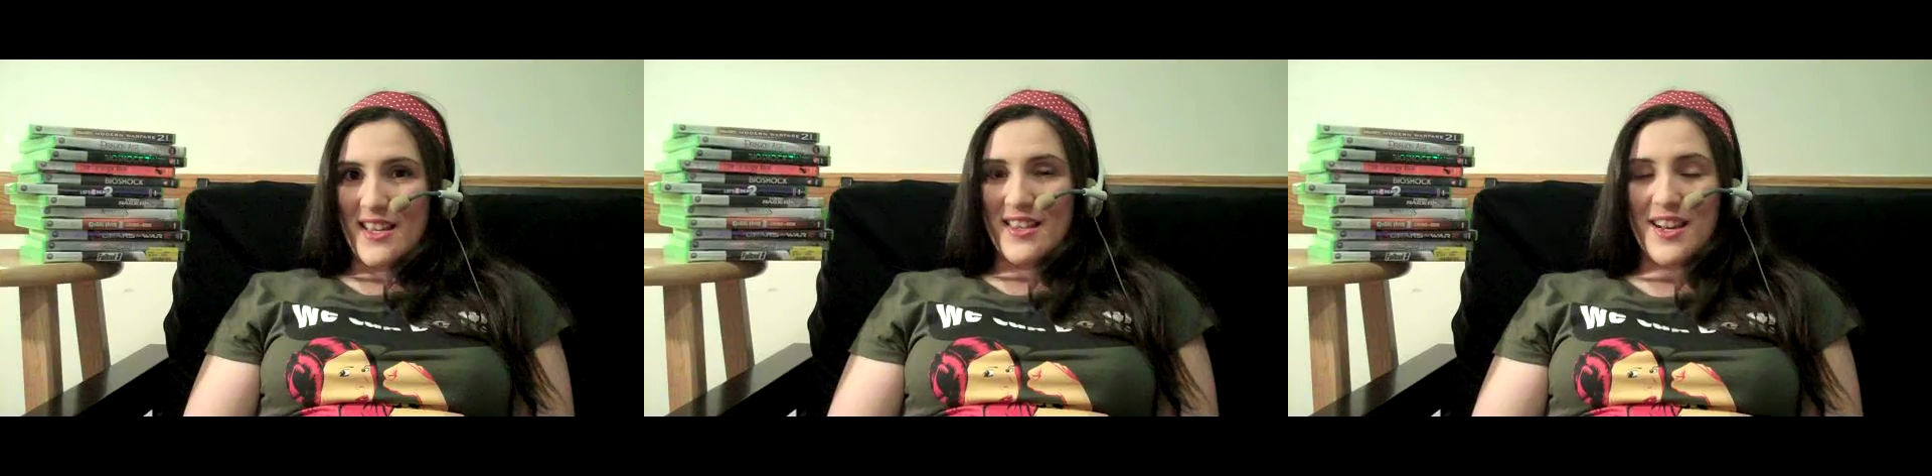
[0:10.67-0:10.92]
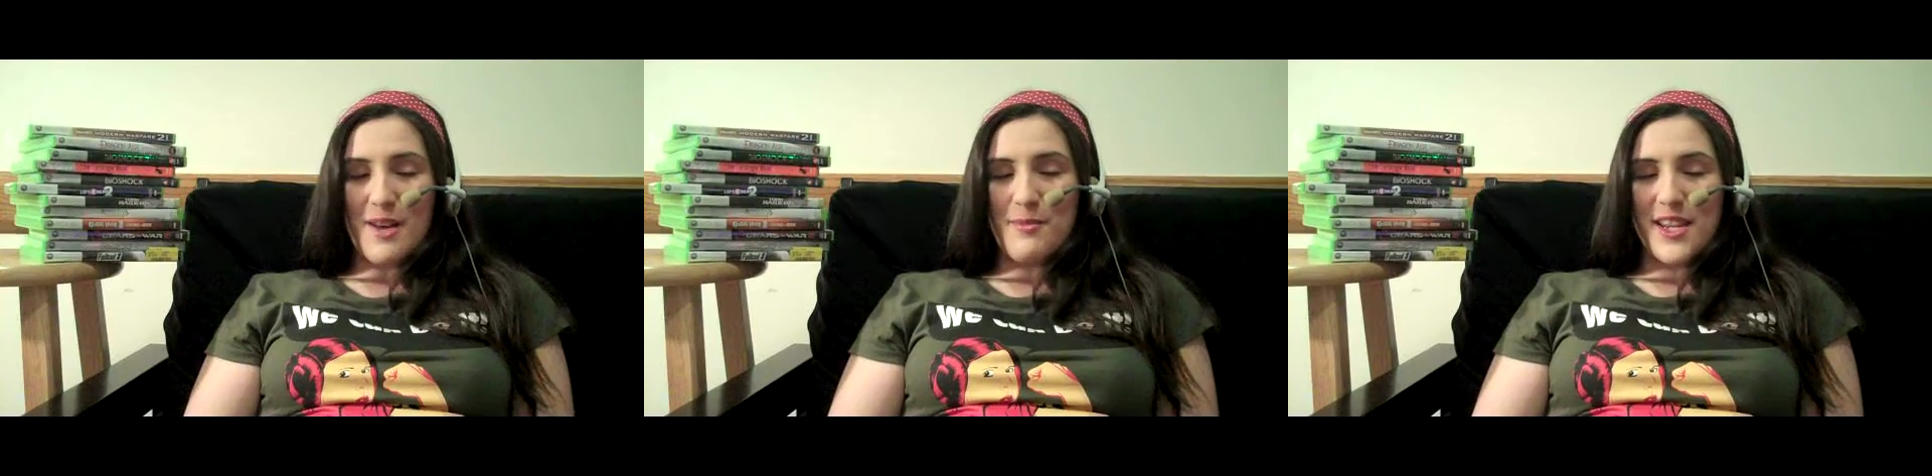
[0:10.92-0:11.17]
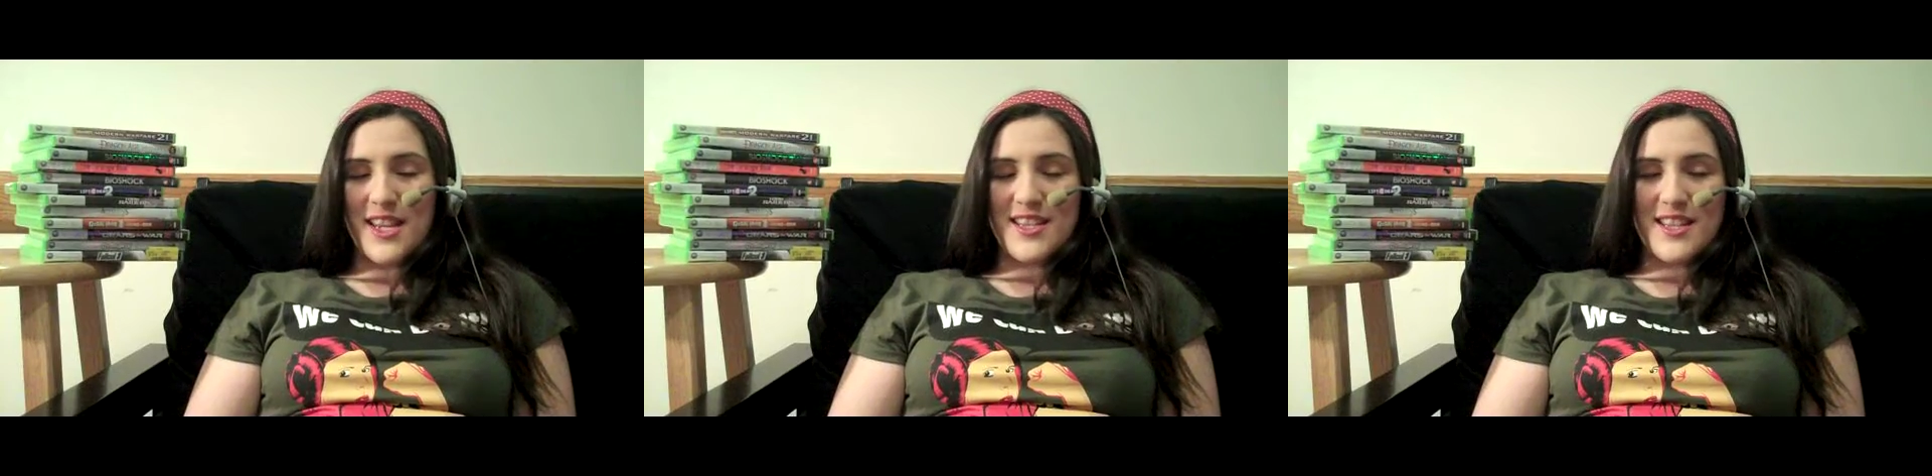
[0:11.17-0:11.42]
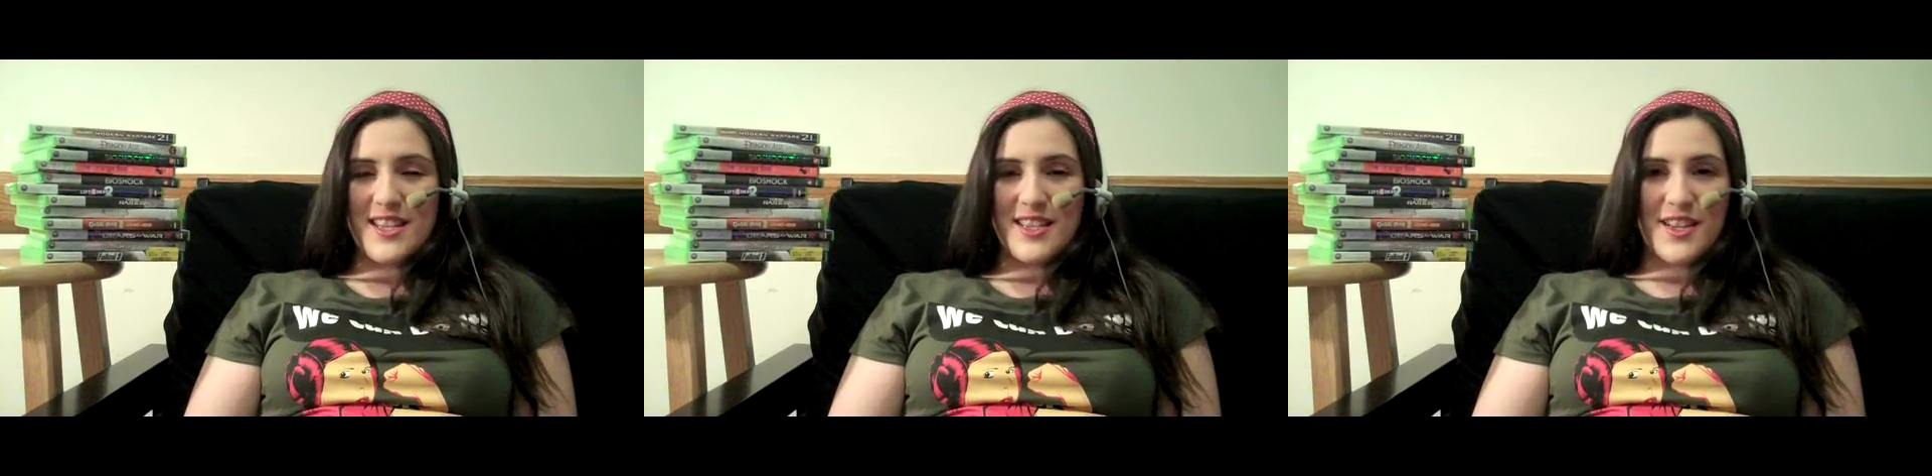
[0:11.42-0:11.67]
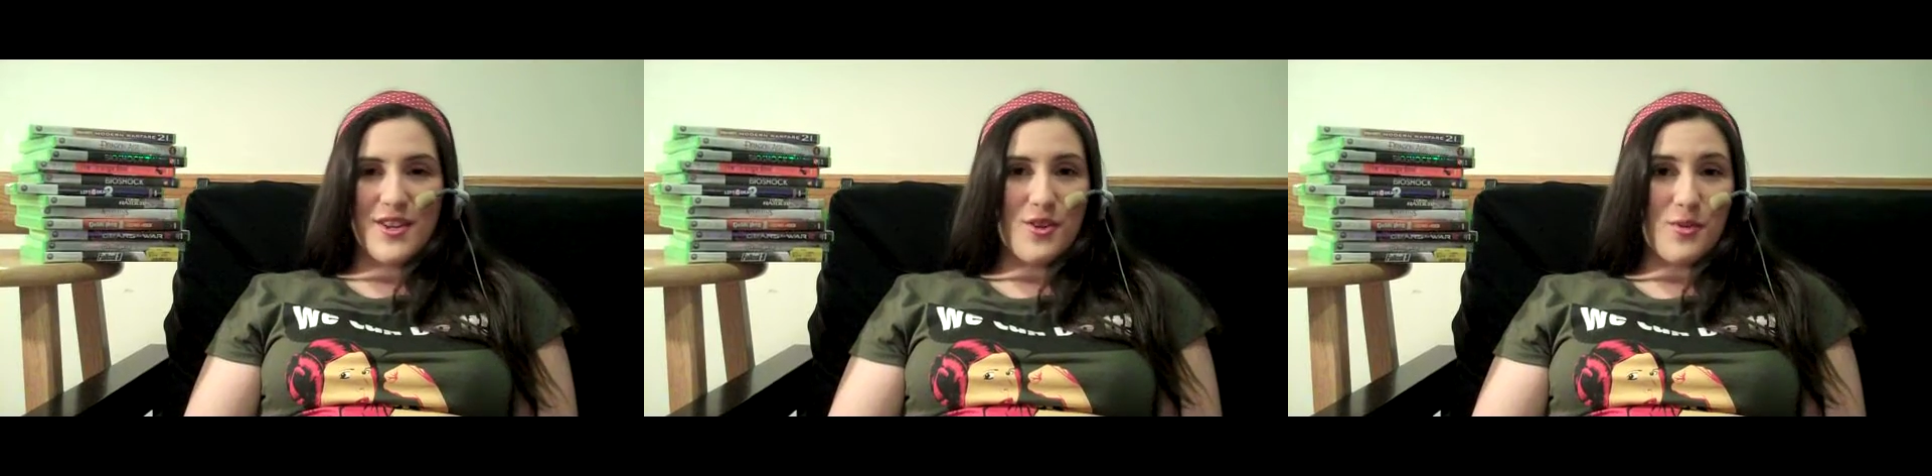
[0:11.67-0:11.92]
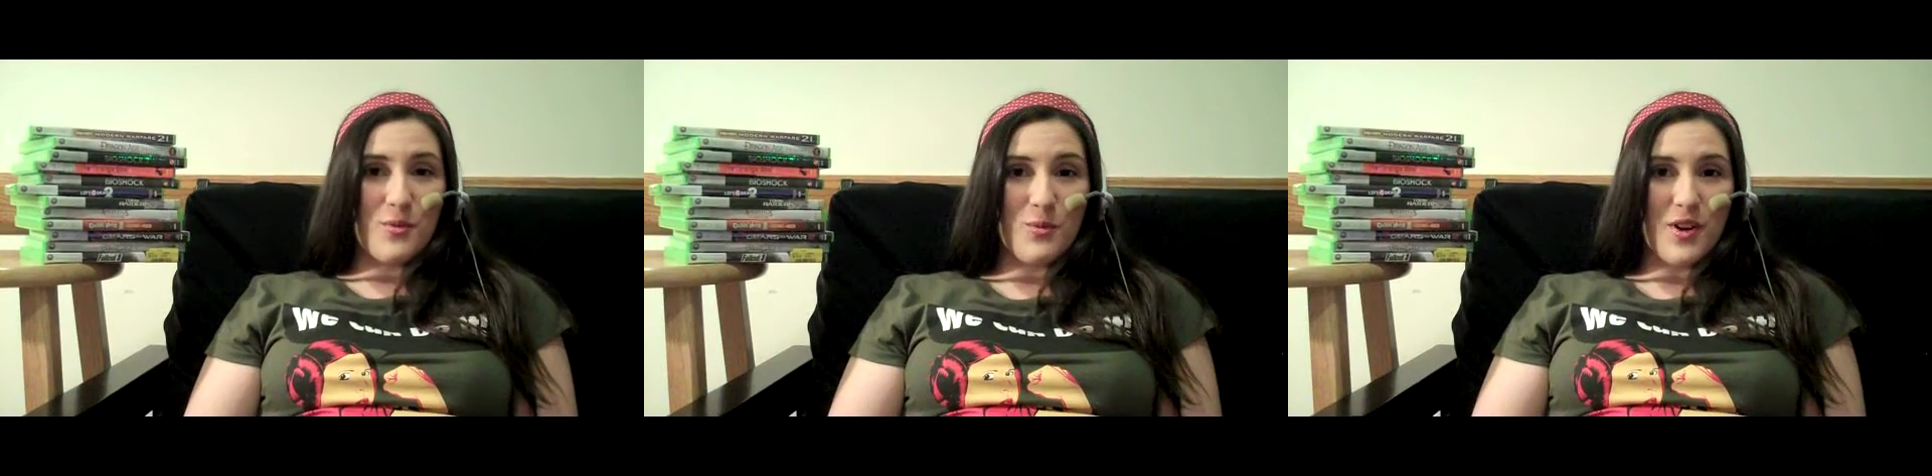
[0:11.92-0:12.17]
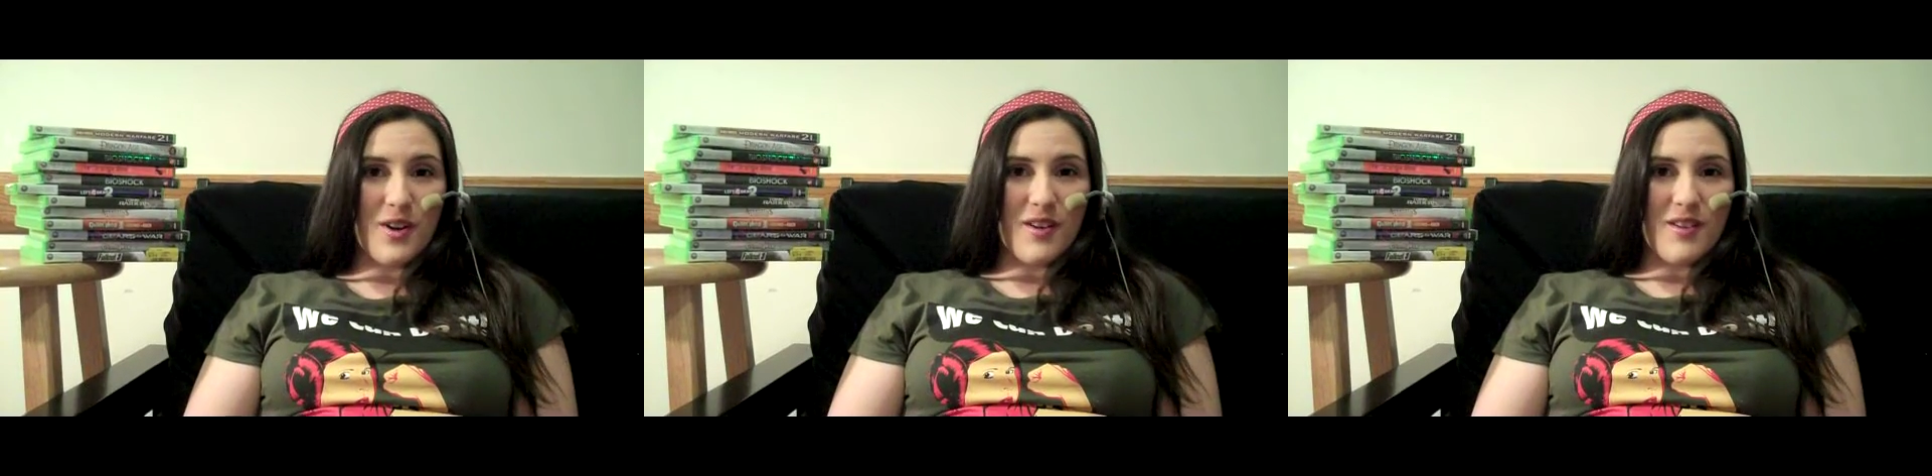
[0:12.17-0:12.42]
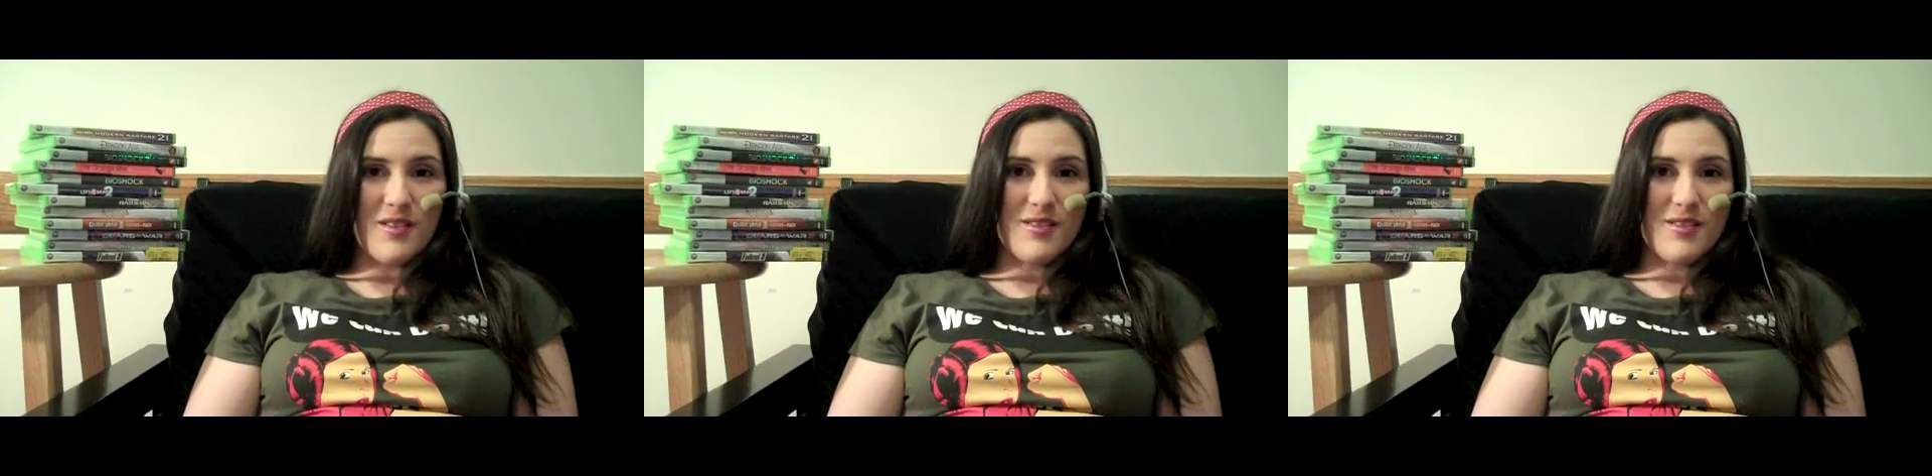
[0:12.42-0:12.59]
The nominees this year were